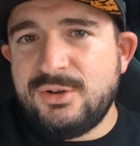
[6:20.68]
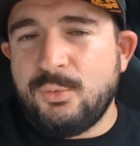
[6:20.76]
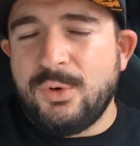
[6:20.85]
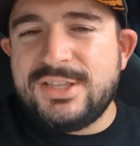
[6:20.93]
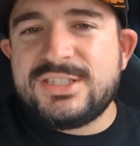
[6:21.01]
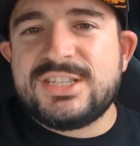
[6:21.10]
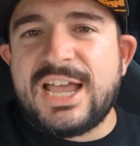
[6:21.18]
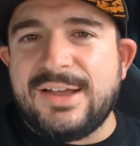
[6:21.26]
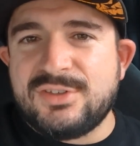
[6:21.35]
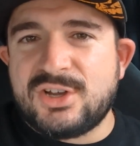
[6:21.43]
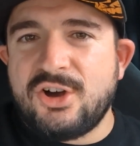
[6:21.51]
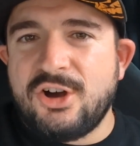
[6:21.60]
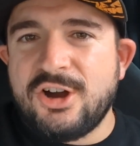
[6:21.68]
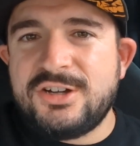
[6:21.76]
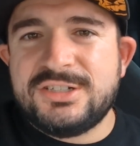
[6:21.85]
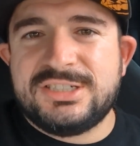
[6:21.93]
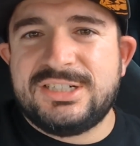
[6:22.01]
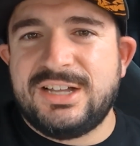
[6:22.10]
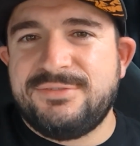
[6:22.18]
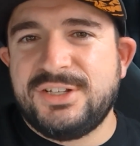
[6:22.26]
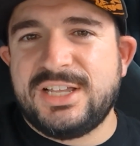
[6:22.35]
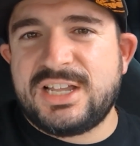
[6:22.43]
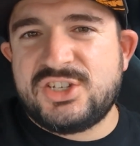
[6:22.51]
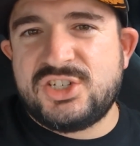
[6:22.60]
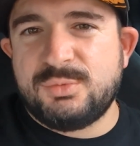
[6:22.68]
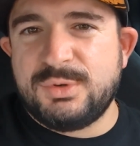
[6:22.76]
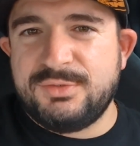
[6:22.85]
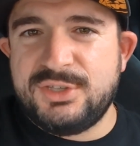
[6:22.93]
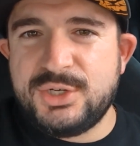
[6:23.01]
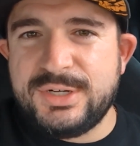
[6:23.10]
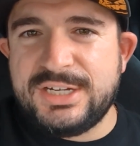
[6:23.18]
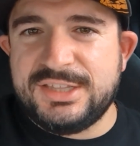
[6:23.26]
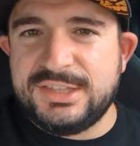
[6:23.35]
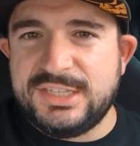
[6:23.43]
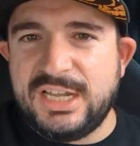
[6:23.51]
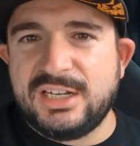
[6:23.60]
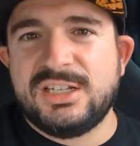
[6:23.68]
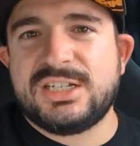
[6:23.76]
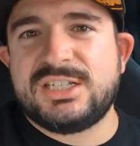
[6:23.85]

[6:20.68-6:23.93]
ones that have the card, I feel like I should review it and then look